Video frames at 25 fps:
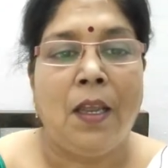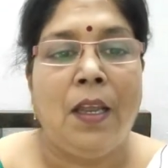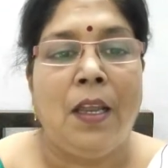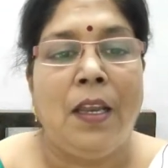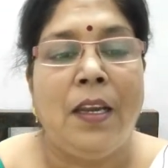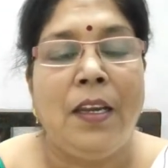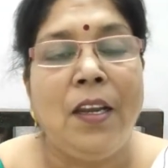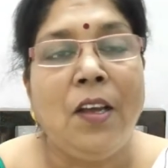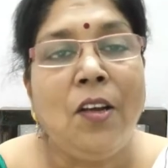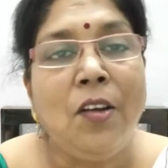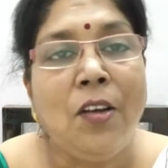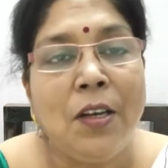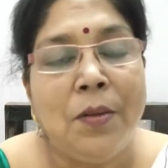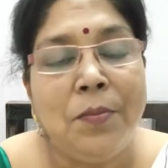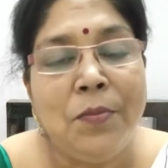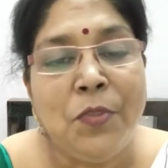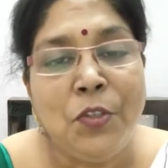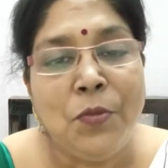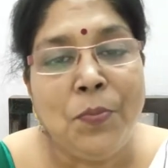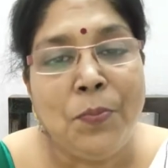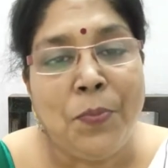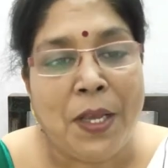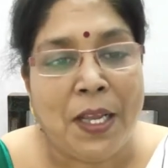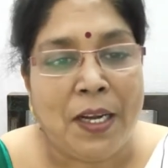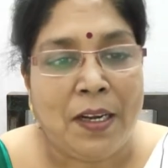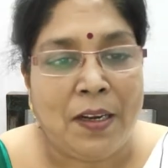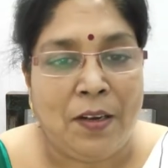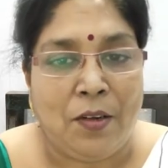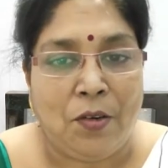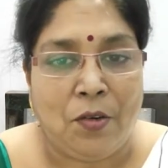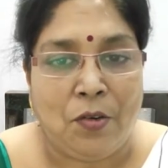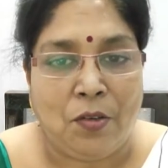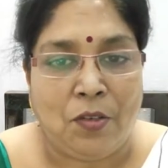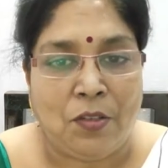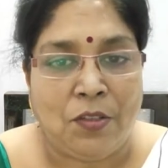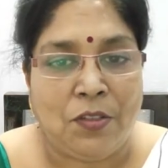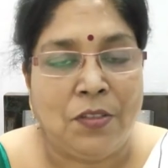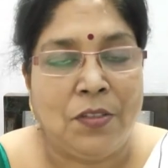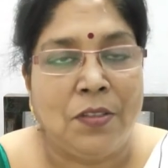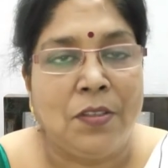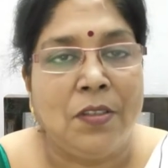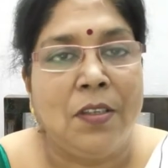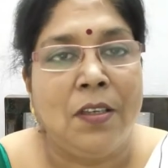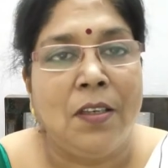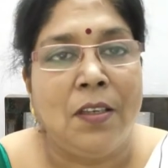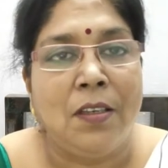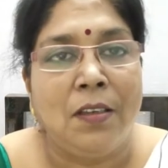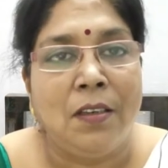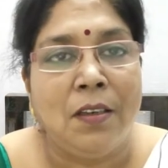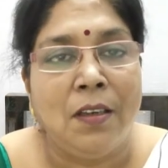Now come to paradox.
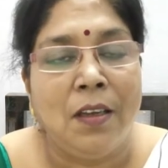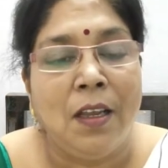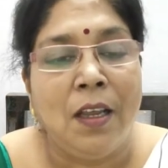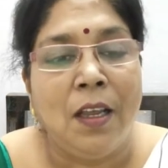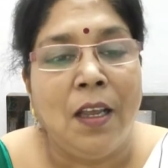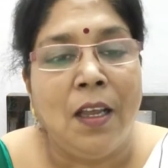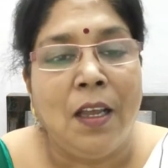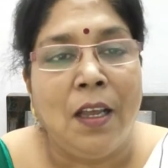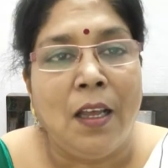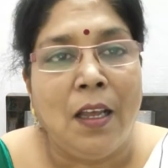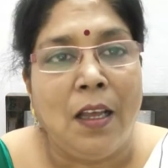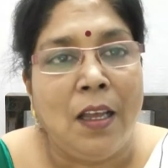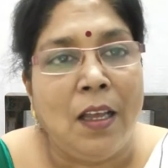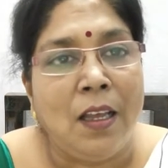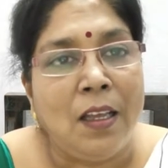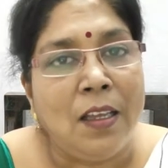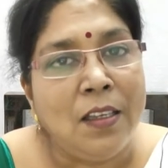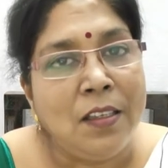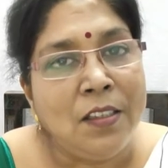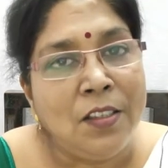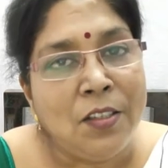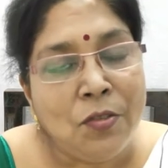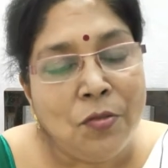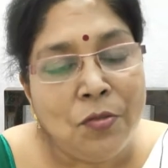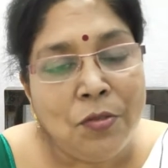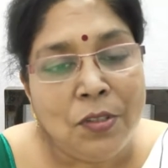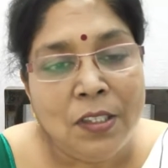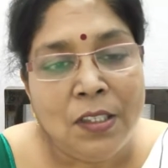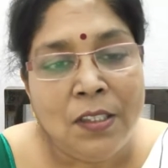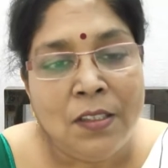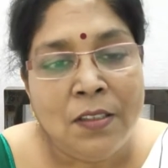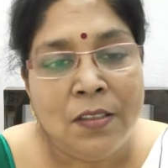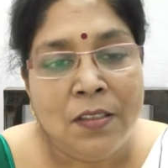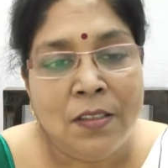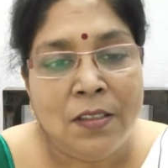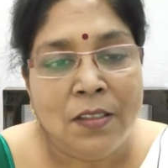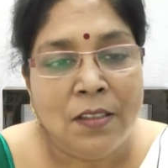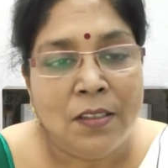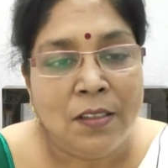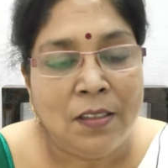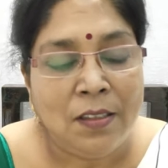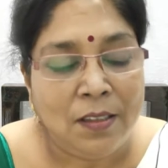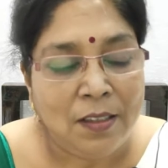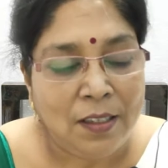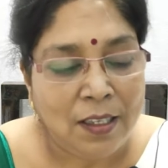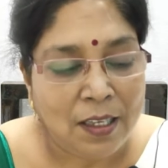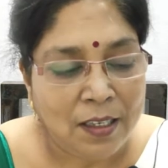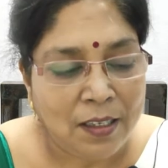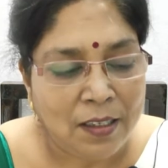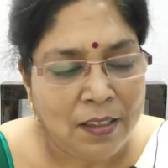Students,
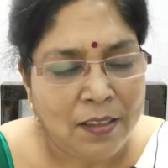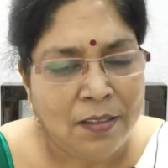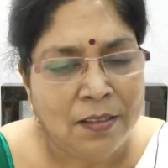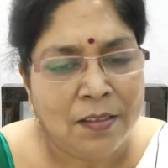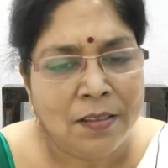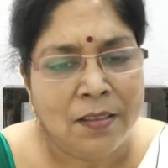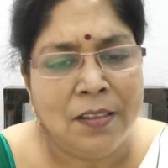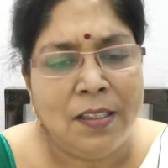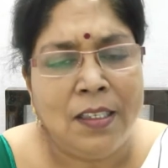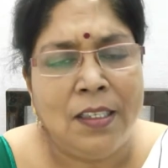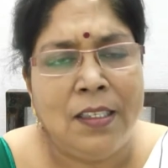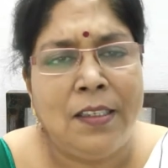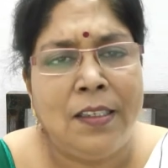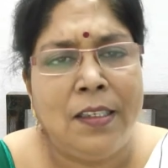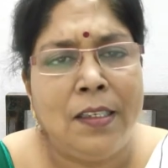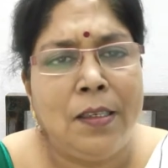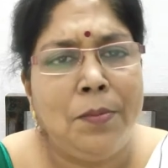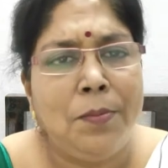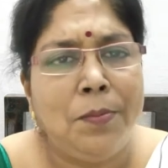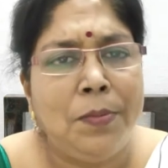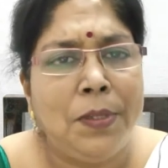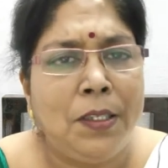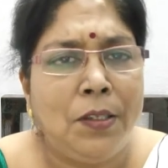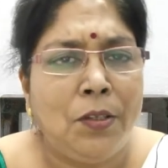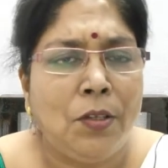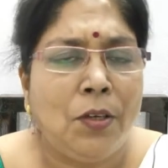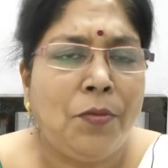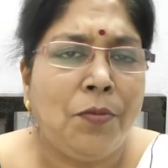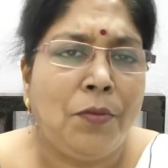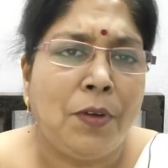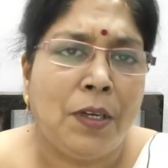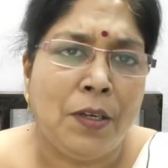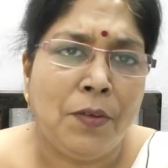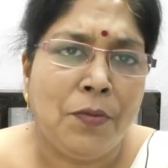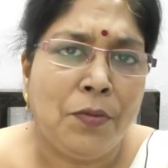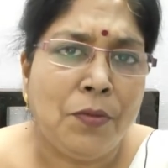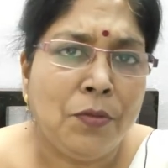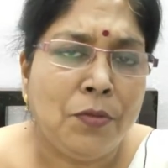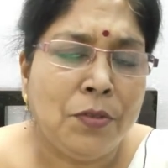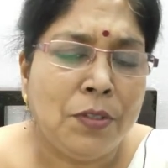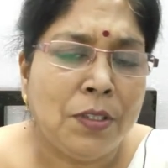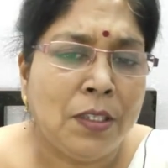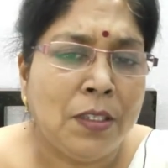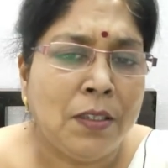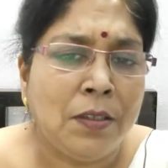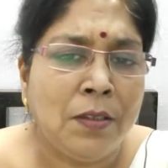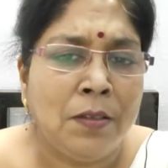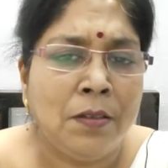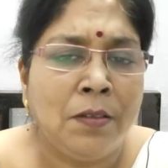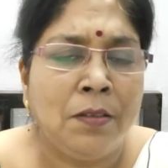there is a little bit of
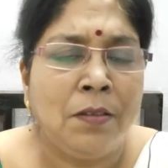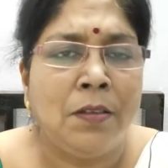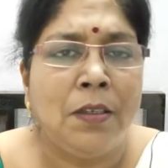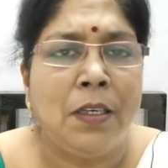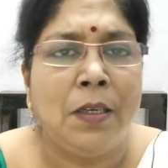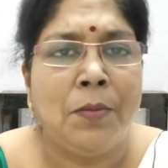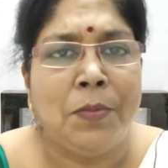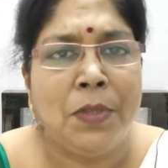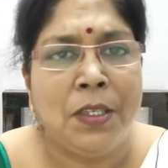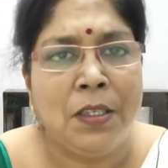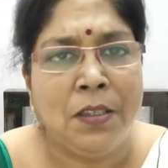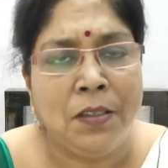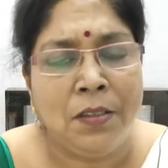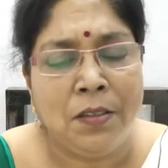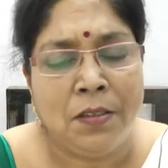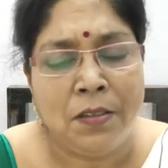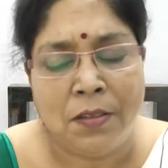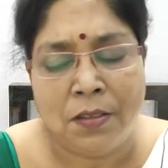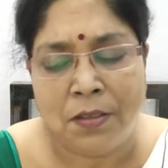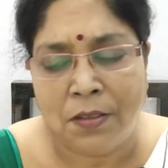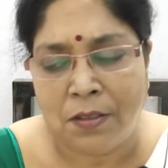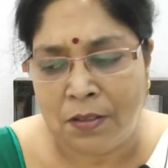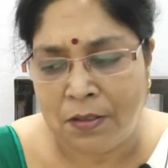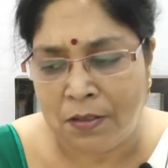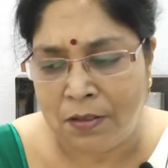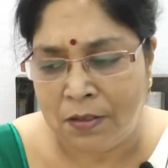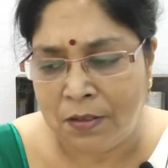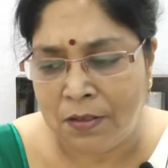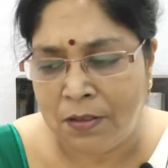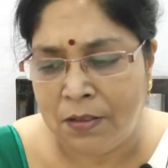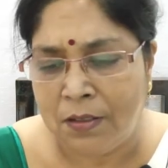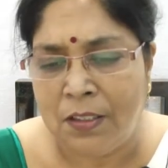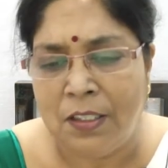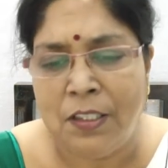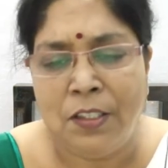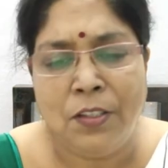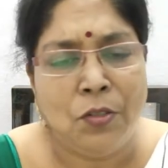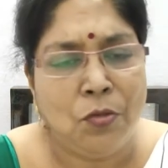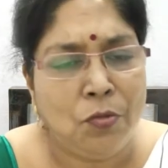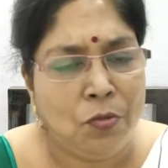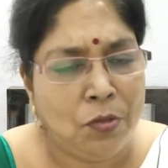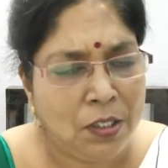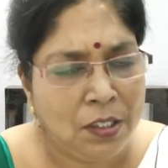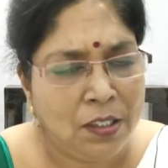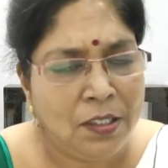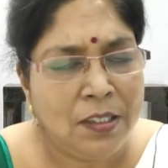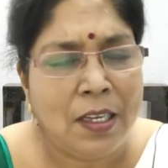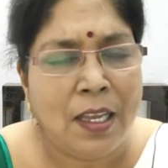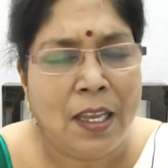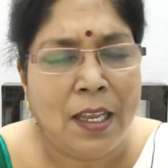confusion amongst these
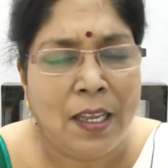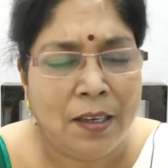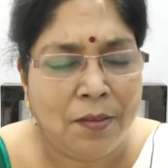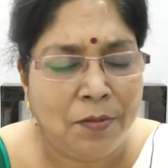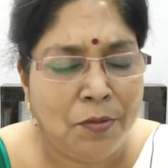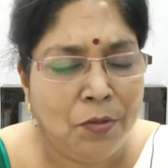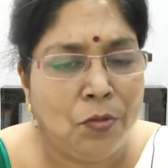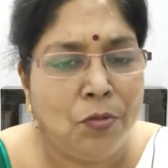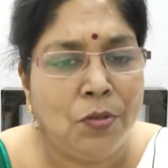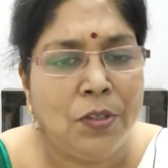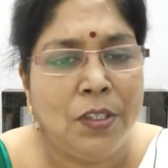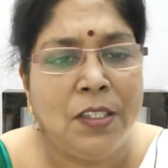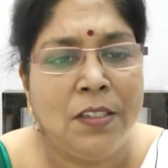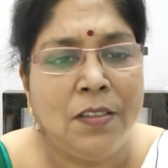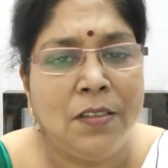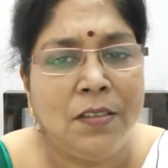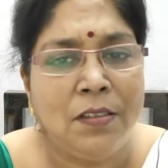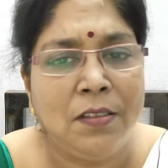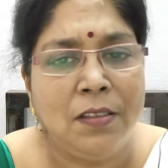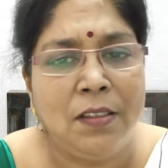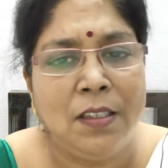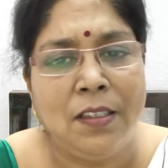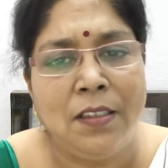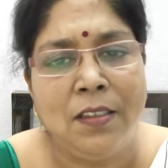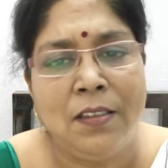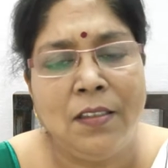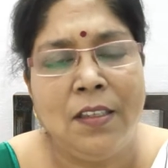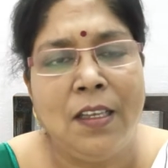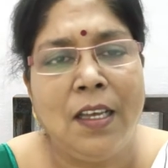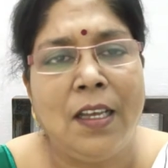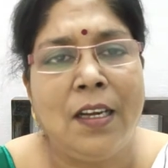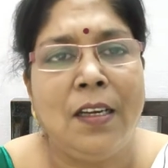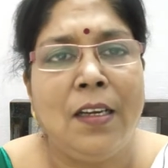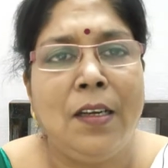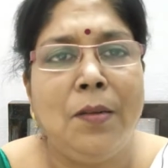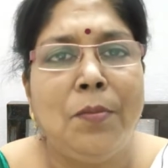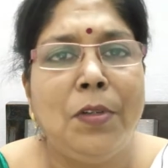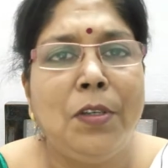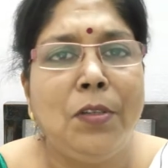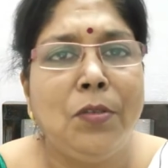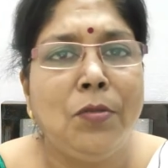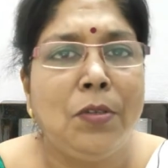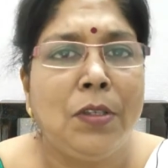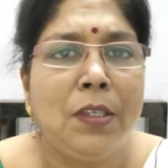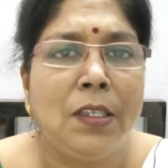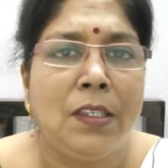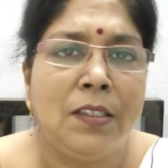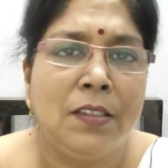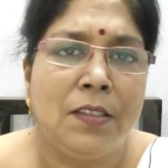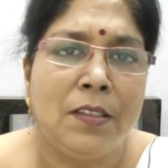students. I have noticed that they are unable to
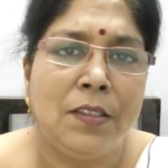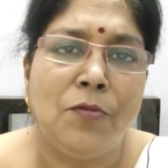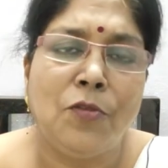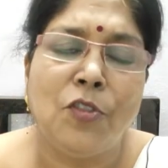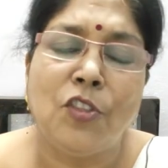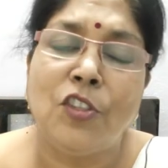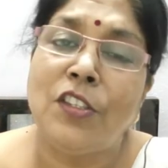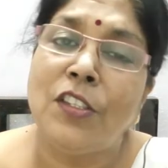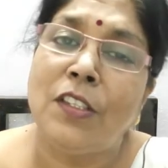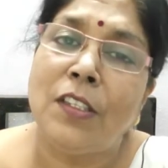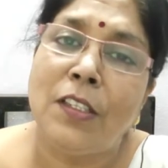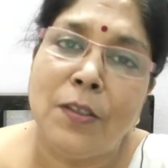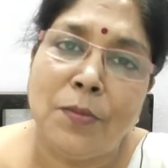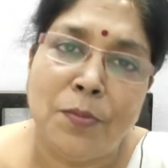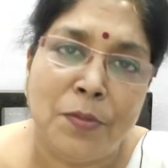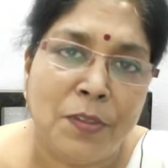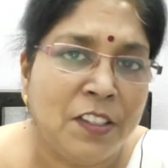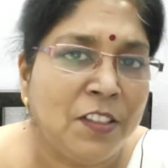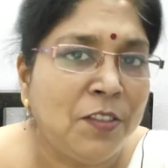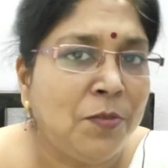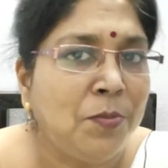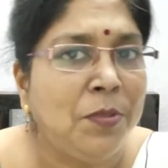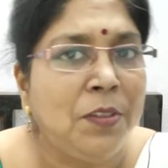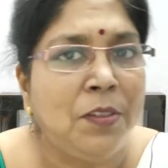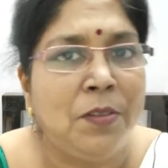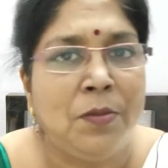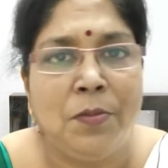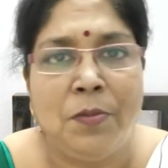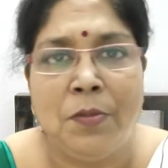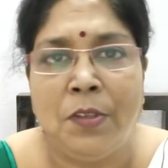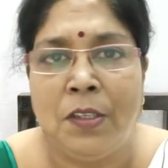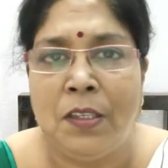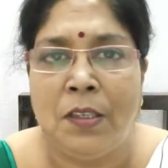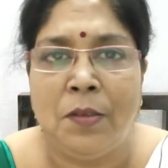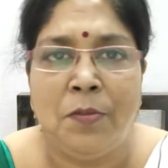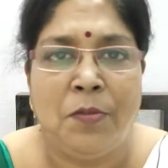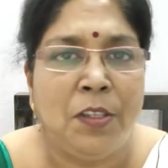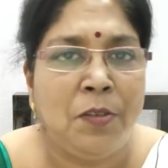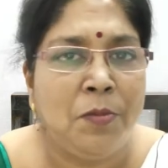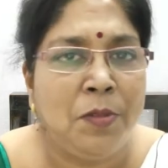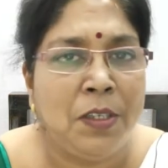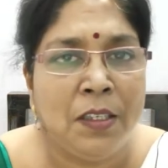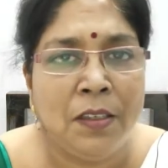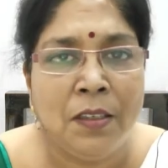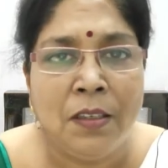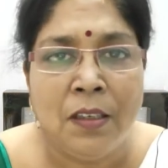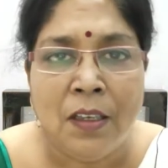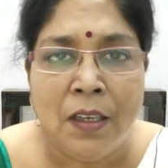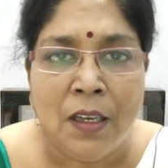understand what is the difference between